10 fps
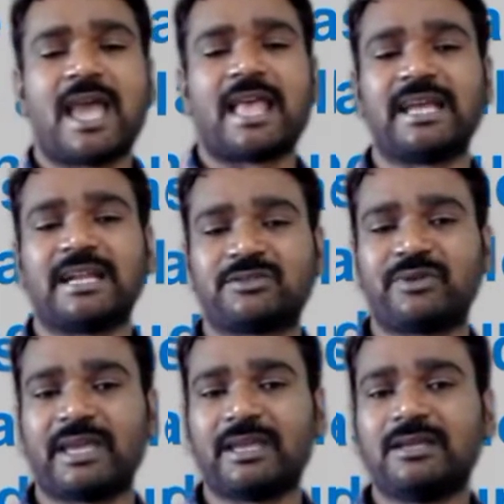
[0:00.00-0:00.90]
and that's
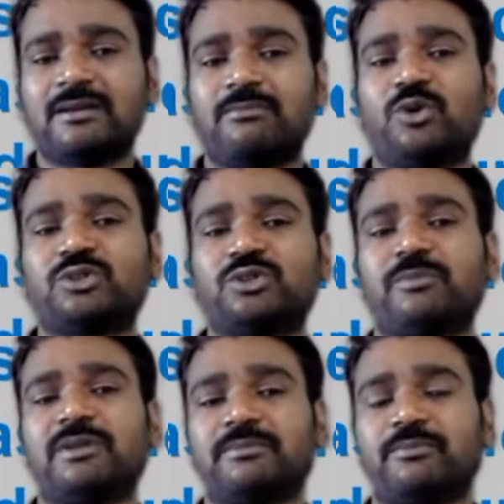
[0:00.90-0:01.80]
why most
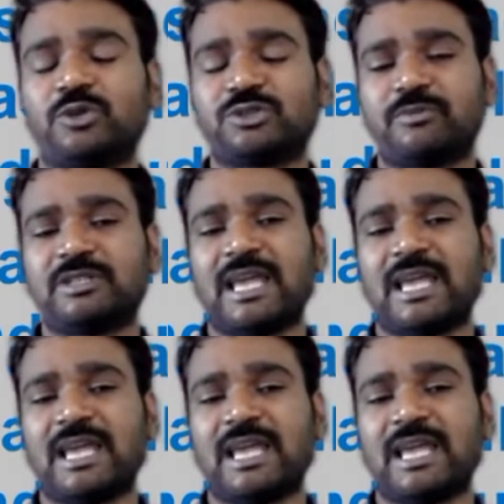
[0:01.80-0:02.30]
of the